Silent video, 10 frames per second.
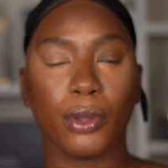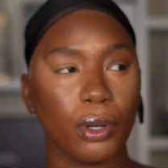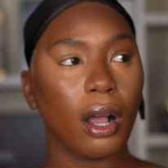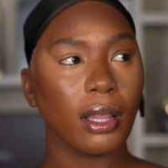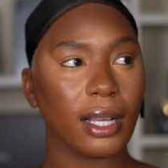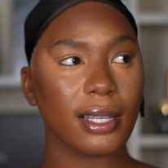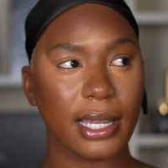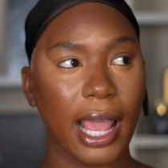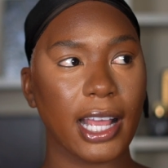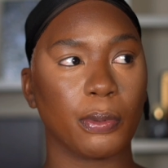gonna look
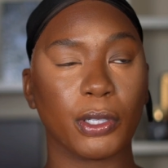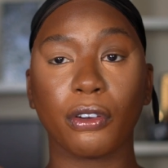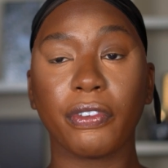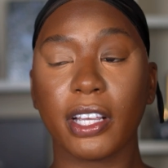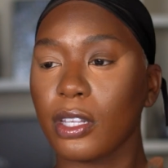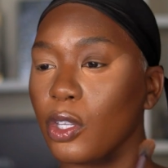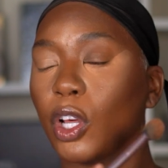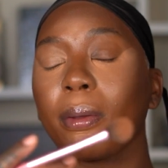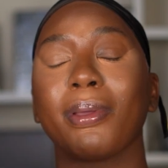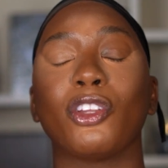snatched, but your face is
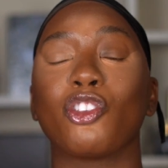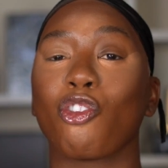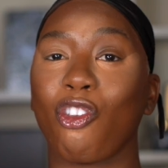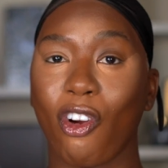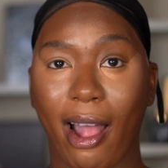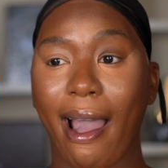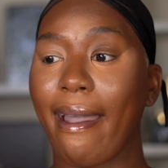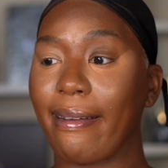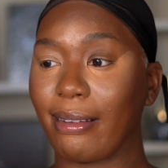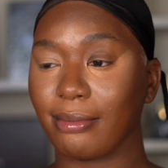gonna be
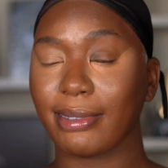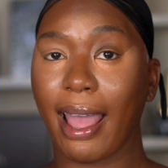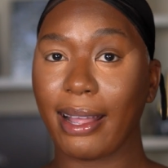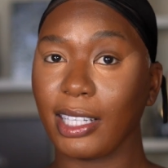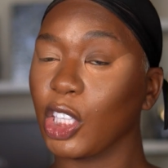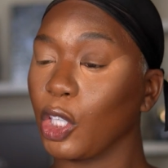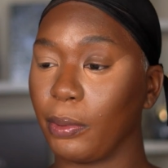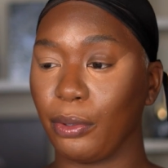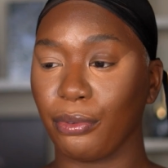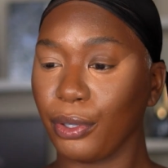dry, okay? It's gonna
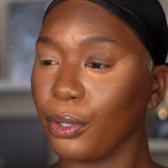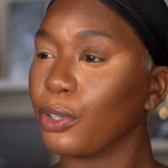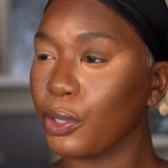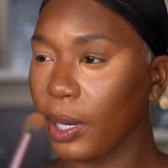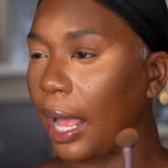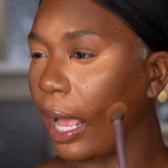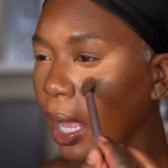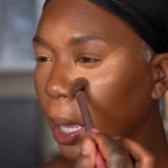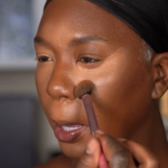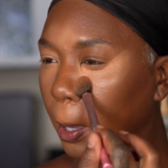be real
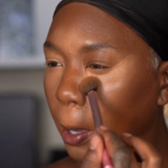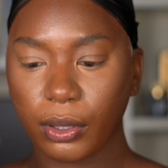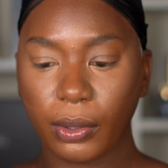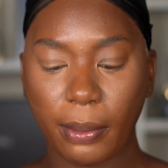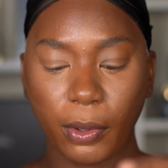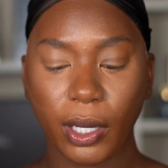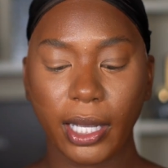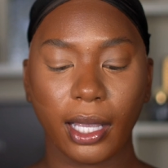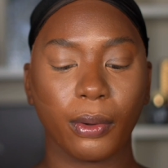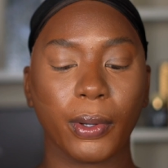dry. So I'm
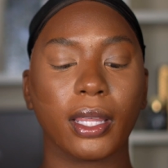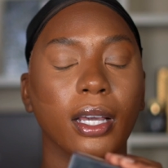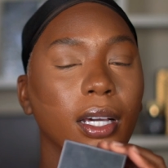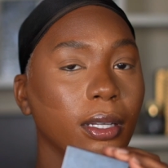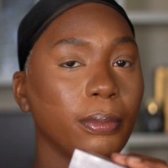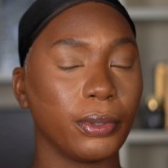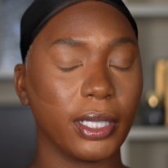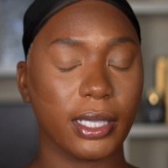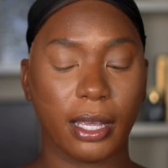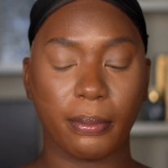going in with Huda
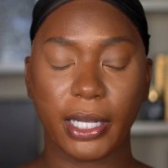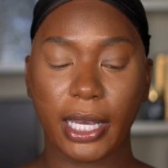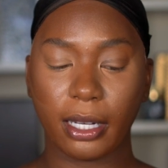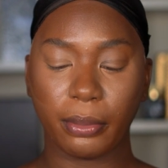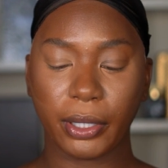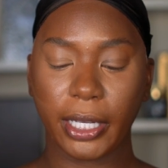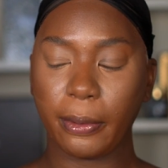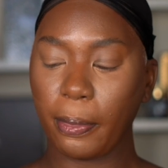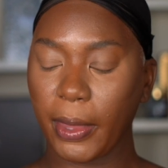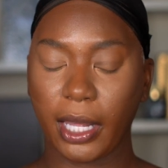Beauty's and Banana
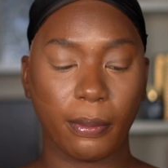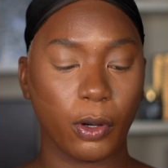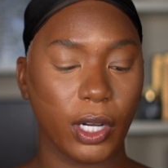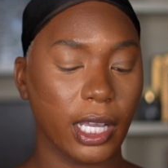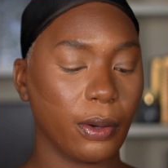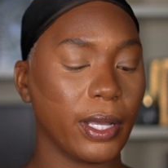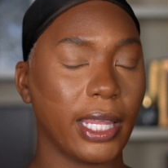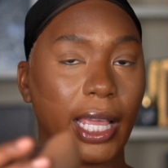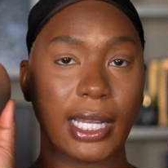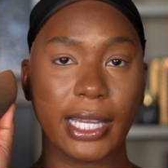Bread, and I'm going in
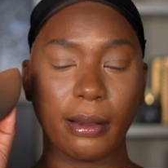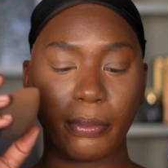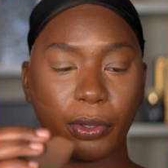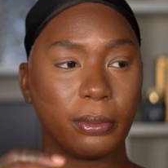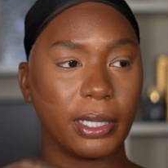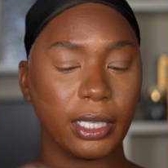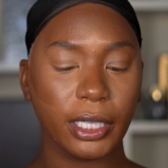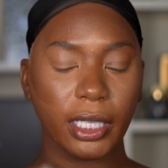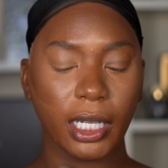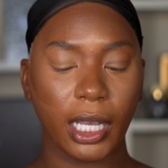with a damp beauty
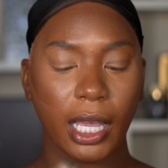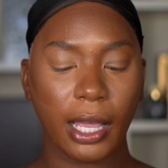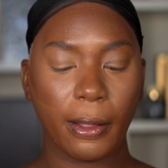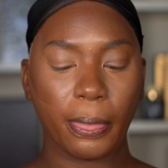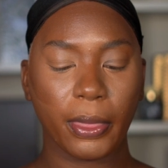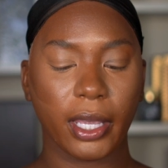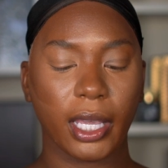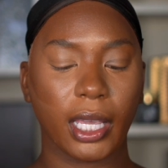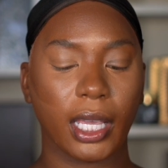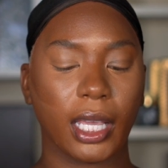blender
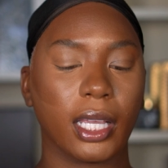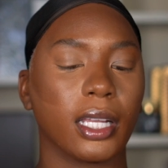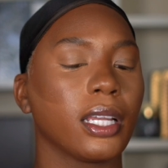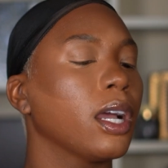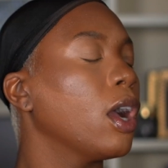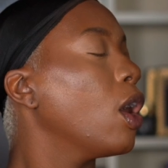and